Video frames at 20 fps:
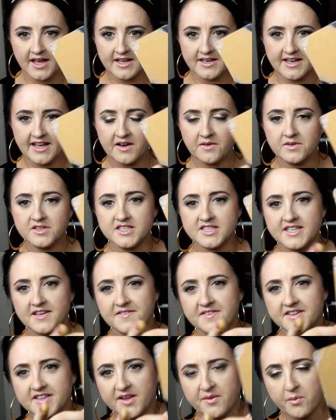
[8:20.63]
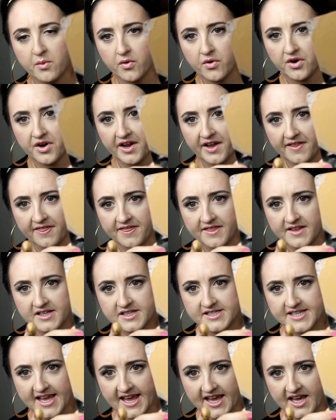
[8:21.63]
And now it's definitely more in
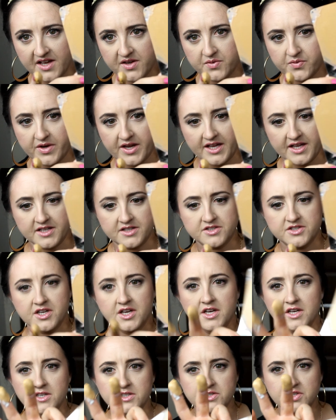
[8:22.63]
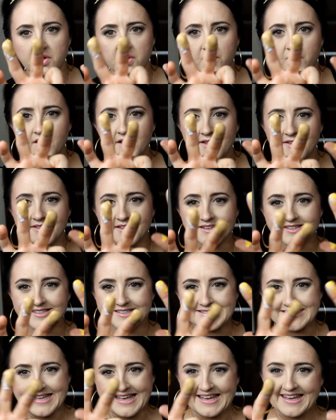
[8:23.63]
the tan range. So this
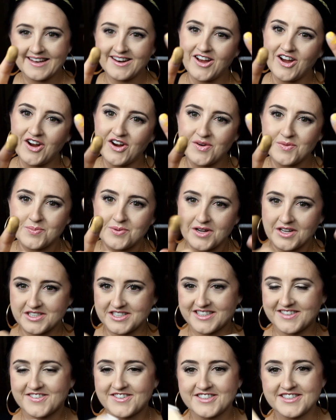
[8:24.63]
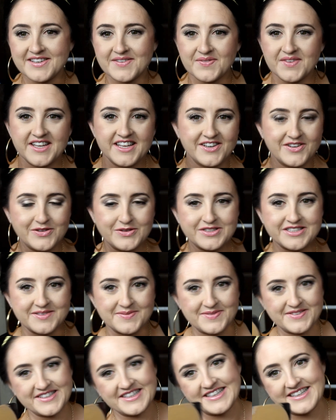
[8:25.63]
is like an art project for somebody who's
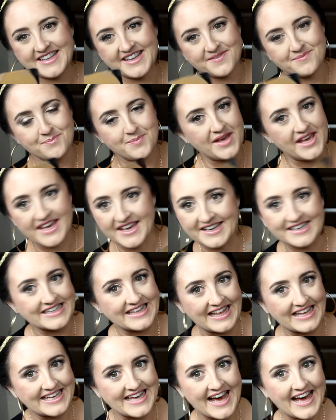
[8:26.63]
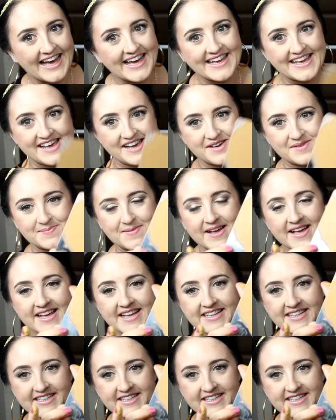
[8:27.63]
completely a pig like I am.